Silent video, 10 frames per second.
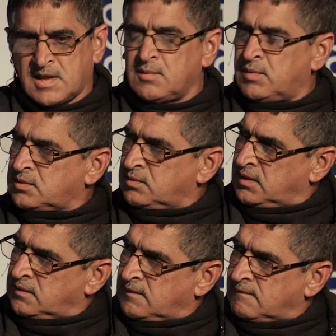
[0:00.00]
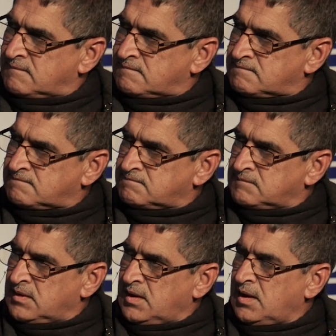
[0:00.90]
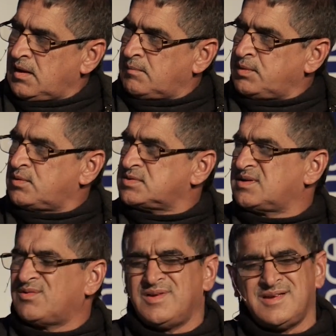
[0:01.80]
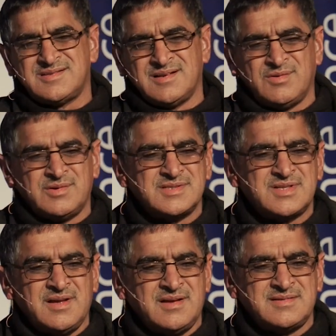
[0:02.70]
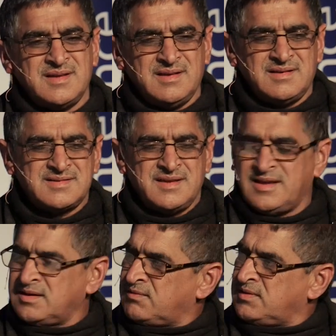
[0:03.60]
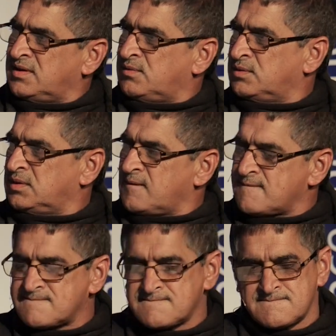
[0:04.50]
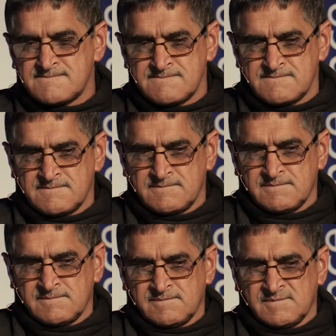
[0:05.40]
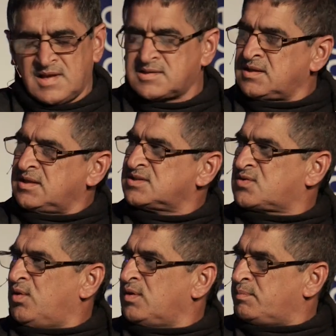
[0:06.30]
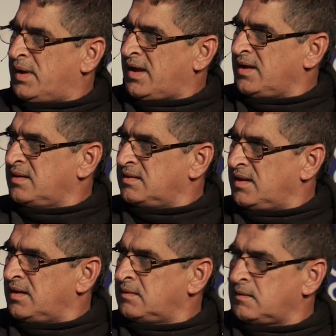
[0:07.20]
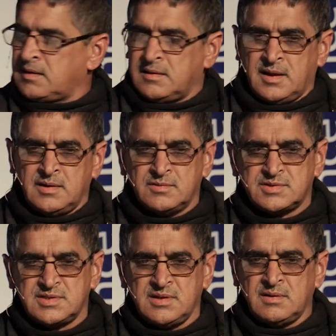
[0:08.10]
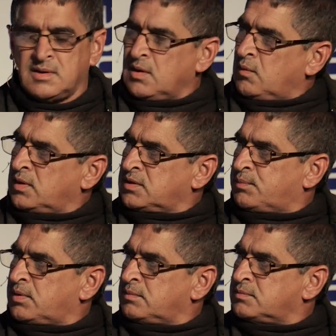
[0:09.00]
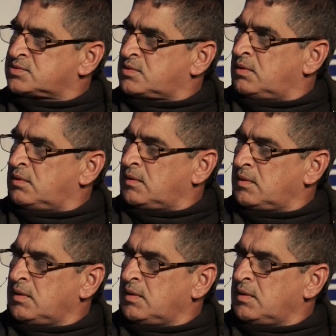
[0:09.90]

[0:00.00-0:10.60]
can work together, because the external audit is a end of the year audit. As a year's gone by, and then you see what the problems are.